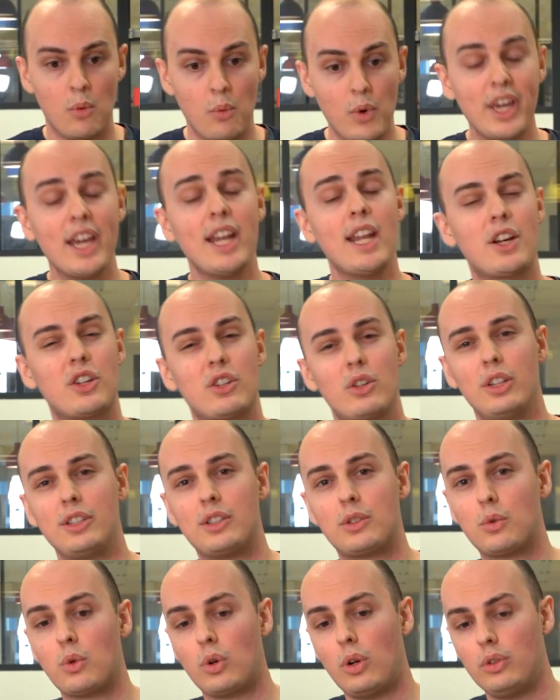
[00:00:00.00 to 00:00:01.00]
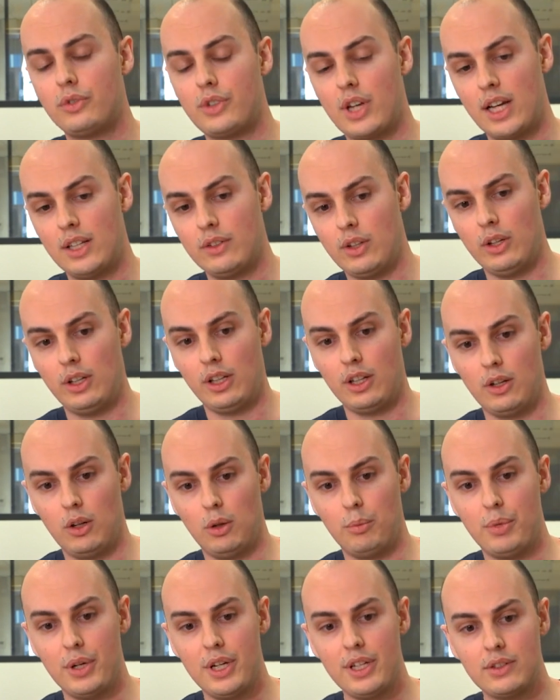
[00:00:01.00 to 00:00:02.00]
We can actually scroll down a
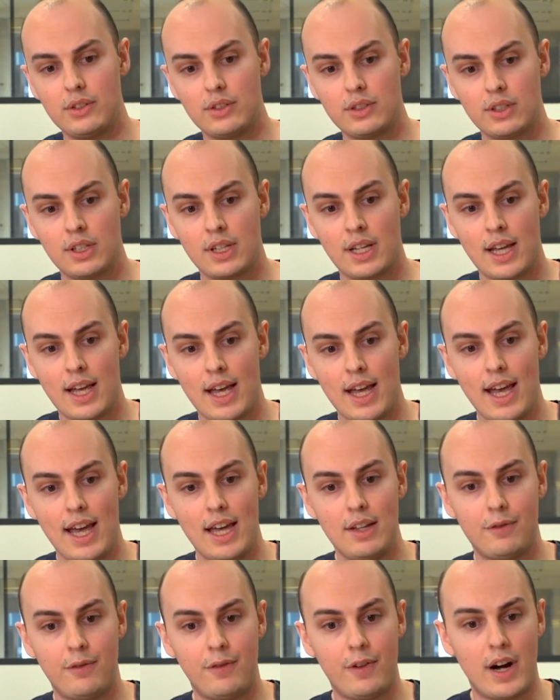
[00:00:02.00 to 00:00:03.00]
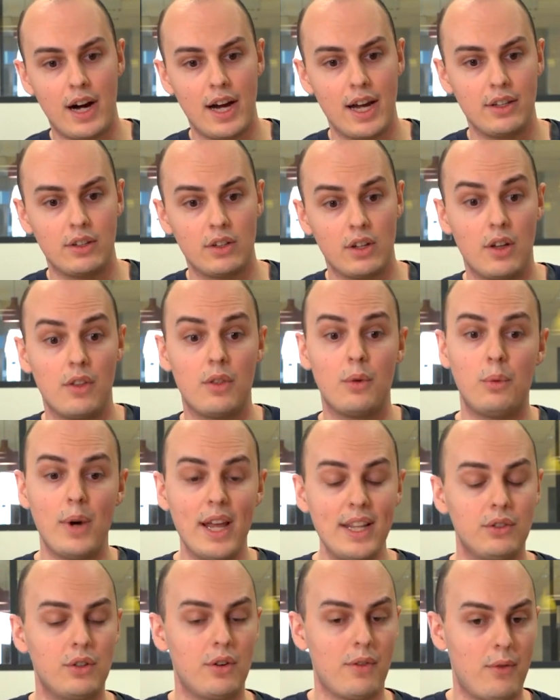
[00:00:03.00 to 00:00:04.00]
little bit and find the
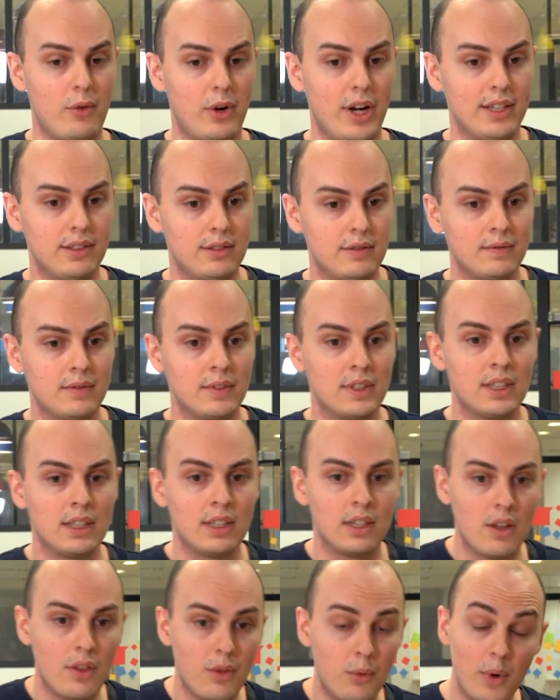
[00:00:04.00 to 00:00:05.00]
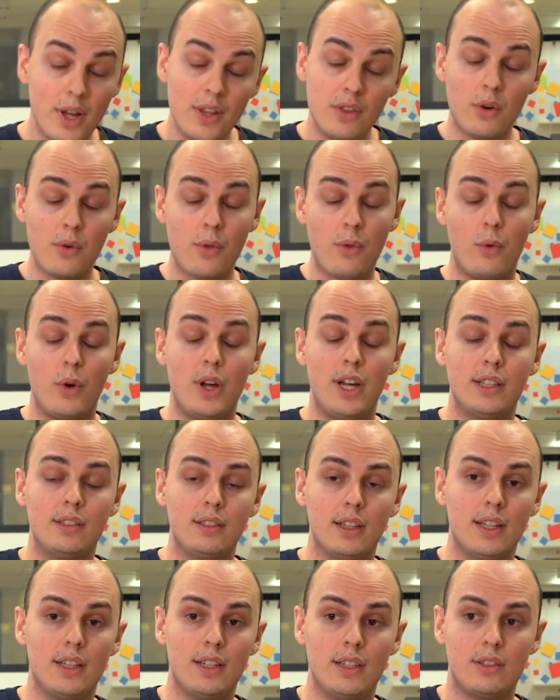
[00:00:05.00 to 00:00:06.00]
render thread. The render thread
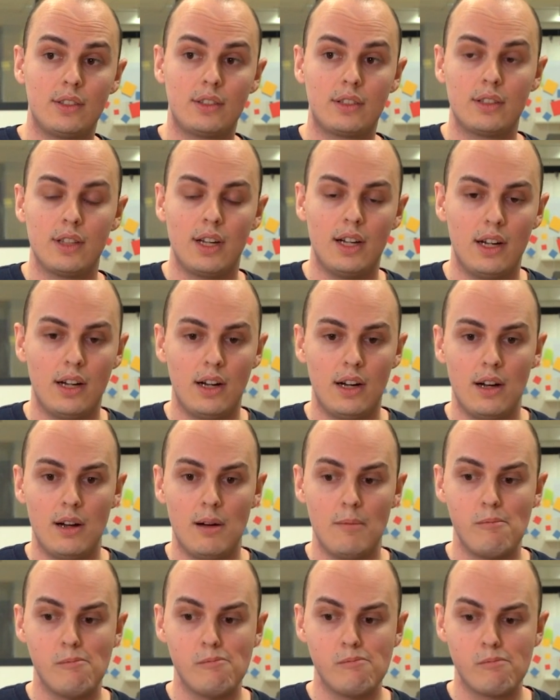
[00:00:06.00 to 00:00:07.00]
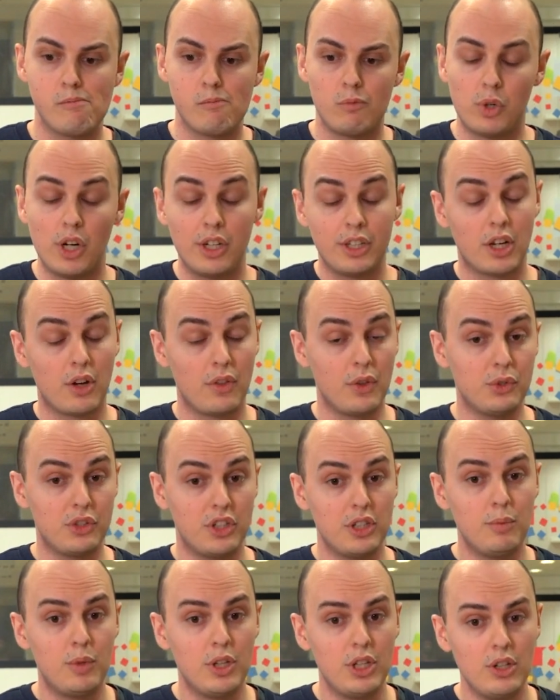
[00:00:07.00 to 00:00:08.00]
is um, running on the
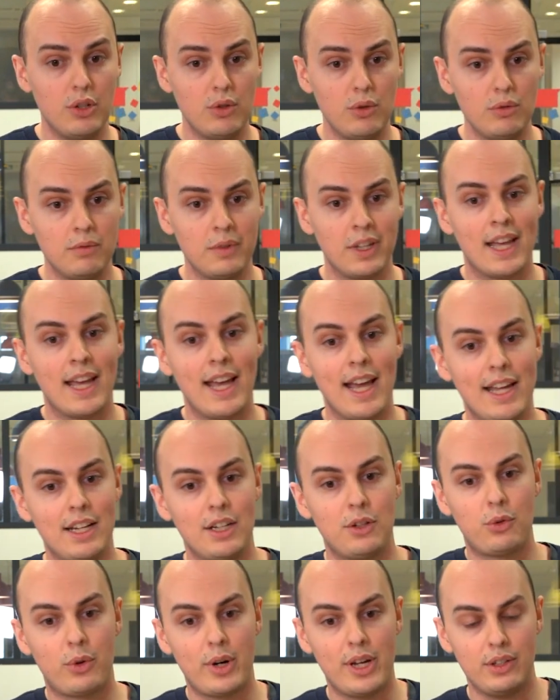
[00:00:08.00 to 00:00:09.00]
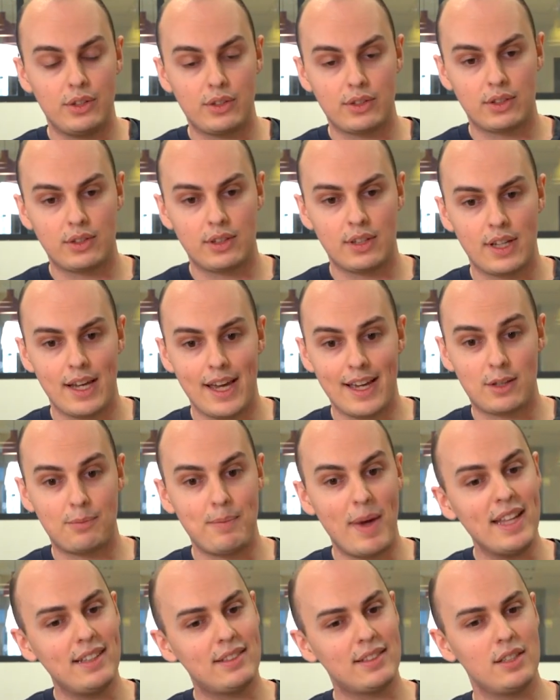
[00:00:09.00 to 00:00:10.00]
GPU and it runs
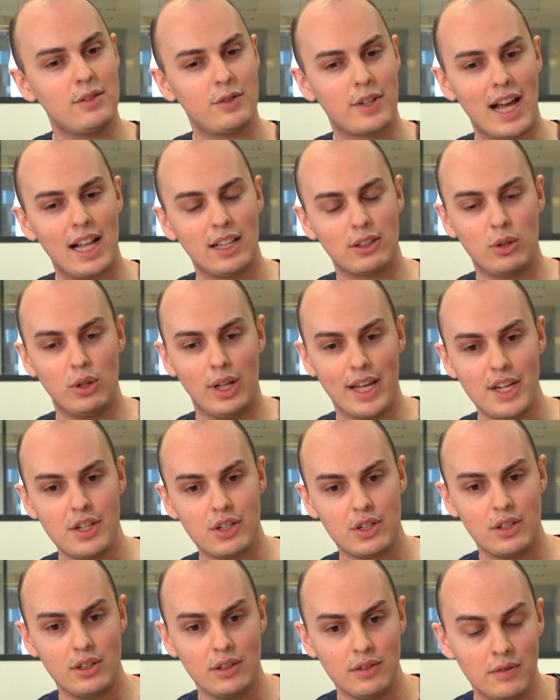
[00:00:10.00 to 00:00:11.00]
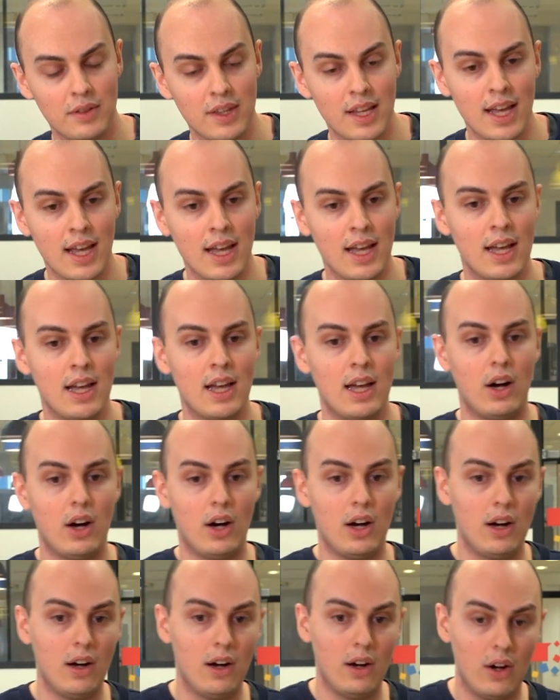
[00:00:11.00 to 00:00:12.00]
expensive calculation
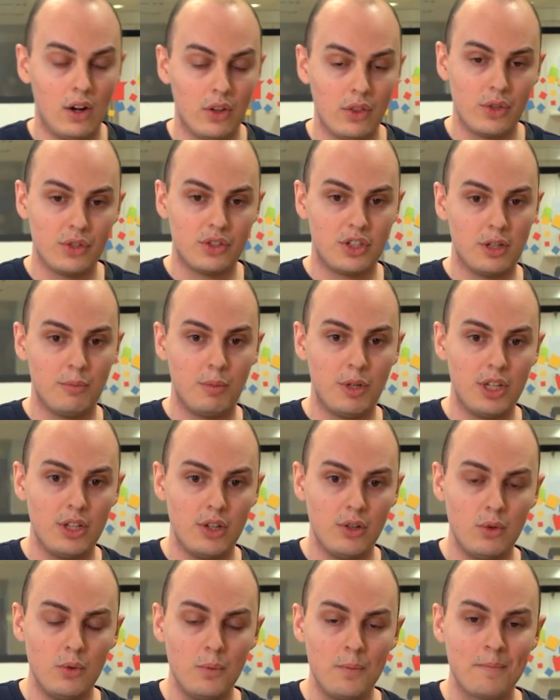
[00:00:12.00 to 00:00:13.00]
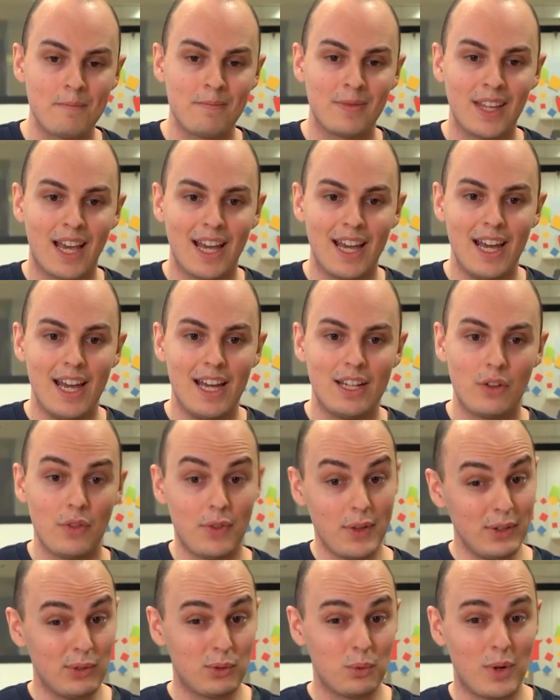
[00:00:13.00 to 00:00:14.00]
uh, on the GPU. And on
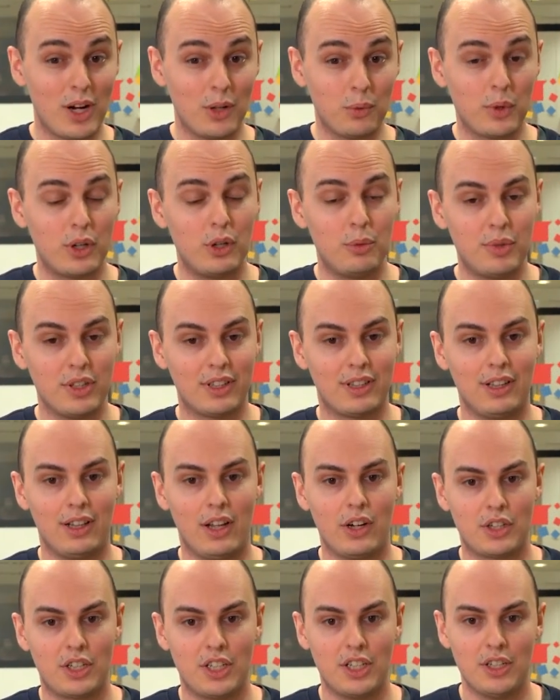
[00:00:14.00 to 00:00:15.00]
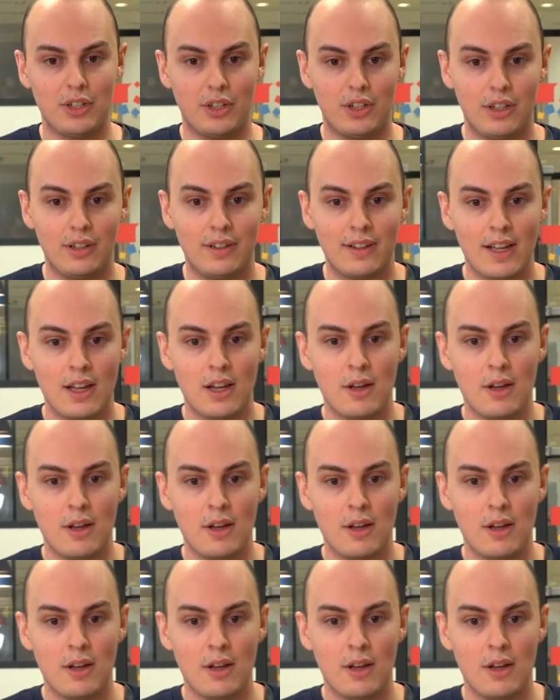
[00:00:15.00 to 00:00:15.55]
this one, we're a bit luckier